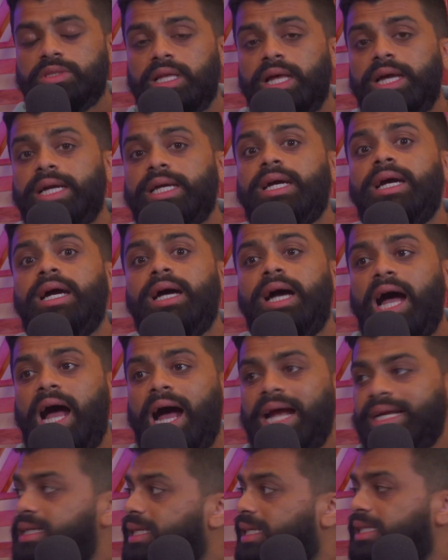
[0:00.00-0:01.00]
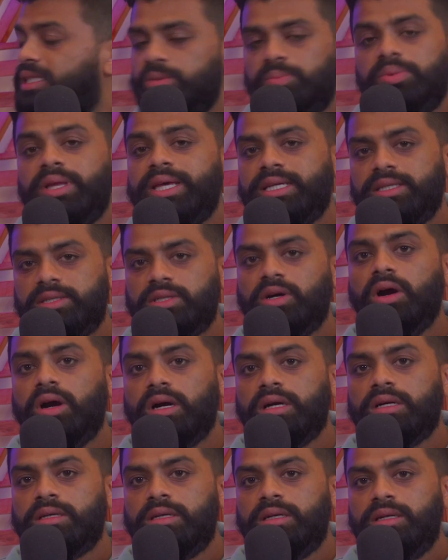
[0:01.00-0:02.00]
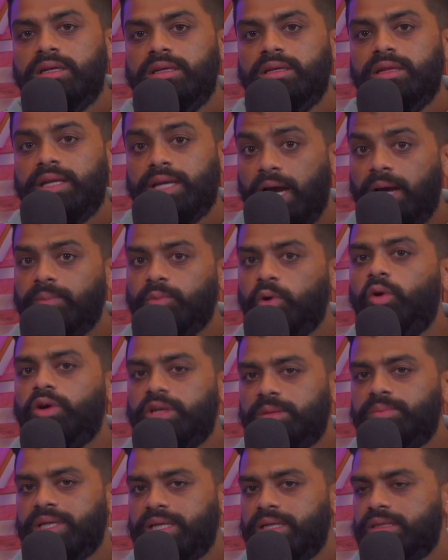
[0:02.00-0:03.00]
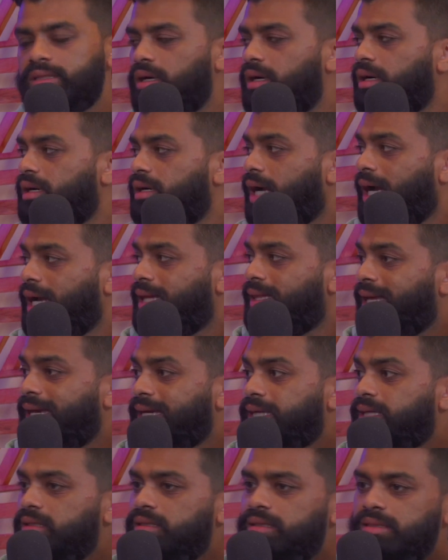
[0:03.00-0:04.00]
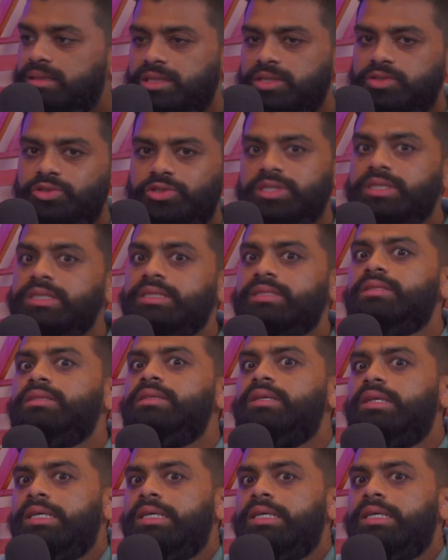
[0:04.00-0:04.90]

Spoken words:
was like, I need to play guitar. Like I'm going to play guitar, and like he's just.